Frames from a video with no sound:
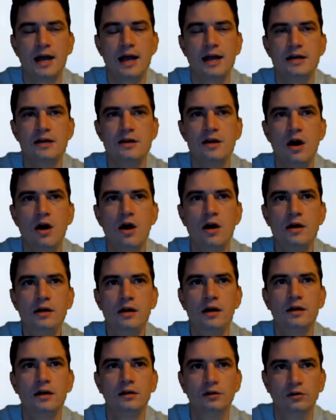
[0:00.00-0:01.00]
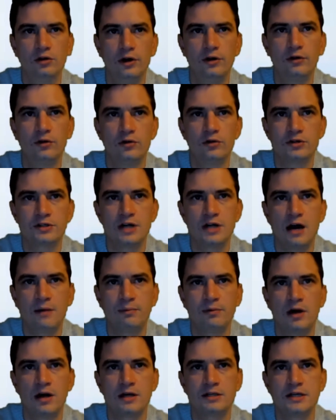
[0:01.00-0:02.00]
a non-literal
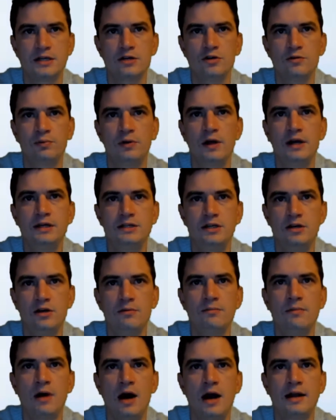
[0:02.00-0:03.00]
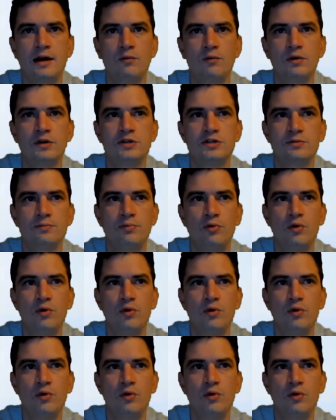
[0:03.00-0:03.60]
stop loss that you place in your mind at which